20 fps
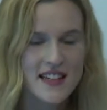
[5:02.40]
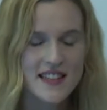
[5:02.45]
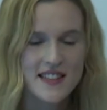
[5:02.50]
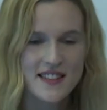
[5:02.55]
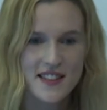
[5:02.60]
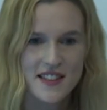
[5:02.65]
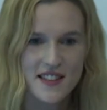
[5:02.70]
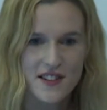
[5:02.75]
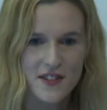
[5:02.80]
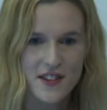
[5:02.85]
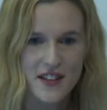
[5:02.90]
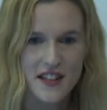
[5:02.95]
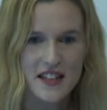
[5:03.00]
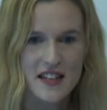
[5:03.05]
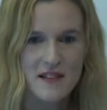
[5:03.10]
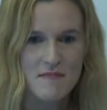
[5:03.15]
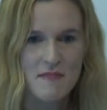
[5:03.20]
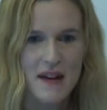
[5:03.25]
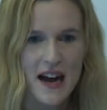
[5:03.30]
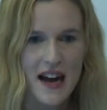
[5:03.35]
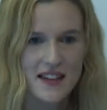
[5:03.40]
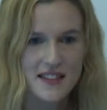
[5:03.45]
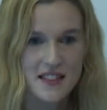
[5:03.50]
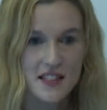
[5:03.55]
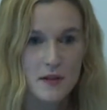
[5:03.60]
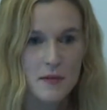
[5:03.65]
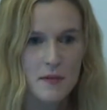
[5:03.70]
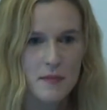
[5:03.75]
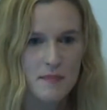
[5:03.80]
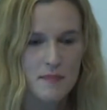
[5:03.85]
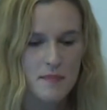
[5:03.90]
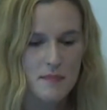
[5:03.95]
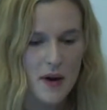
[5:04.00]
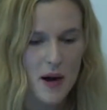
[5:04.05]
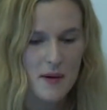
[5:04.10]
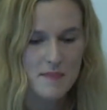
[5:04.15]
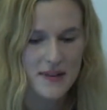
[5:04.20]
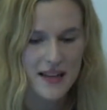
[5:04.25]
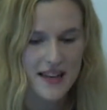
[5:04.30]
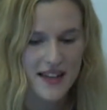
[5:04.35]
significant impact to the
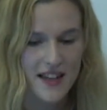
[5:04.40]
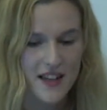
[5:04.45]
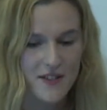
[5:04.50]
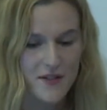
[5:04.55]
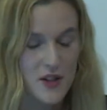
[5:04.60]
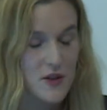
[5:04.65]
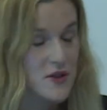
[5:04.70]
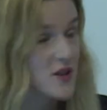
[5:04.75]
public if you